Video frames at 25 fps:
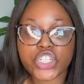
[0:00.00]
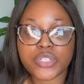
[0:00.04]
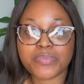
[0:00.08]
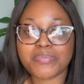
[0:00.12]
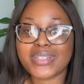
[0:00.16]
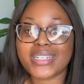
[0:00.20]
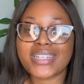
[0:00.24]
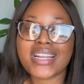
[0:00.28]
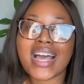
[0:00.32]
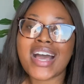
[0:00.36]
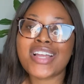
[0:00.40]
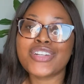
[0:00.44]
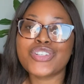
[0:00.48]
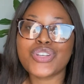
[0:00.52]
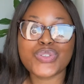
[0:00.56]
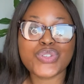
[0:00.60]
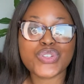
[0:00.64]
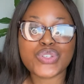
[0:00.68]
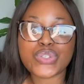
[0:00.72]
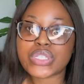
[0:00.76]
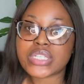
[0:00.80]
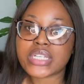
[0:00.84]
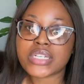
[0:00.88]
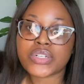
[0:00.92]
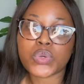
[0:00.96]
but I don't
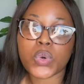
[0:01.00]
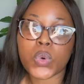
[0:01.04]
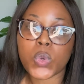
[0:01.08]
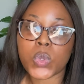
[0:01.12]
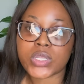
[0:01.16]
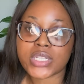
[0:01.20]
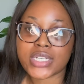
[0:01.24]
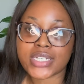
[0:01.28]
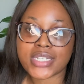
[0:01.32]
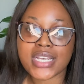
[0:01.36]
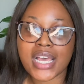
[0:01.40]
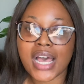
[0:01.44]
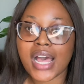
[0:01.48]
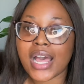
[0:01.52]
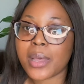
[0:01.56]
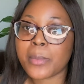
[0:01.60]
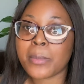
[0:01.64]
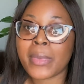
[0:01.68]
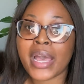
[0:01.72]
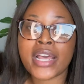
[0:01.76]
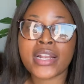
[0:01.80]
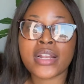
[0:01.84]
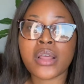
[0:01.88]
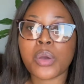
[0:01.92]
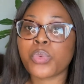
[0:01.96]
use it all the time,
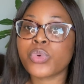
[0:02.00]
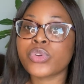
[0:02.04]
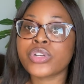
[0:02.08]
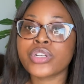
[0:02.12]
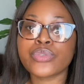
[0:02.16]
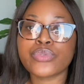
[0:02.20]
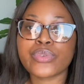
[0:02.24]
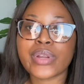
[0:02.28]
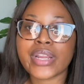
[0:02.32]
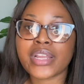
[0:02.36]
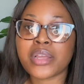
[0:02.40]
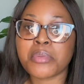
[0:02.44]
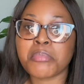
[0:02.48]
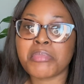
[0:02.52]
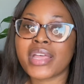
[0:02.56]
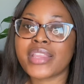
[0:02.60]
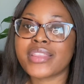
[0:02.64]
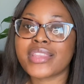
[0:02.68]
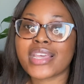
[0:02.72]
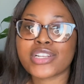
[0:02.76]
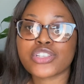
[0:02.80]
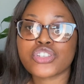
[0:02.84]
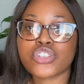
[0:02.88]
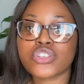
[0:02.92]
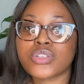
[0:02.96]
and I wouldn't recommend
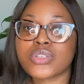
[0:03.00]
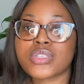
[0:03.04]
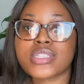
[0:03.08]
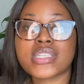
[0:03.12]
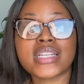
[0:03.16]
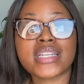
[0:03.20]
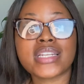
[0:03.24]
that you use an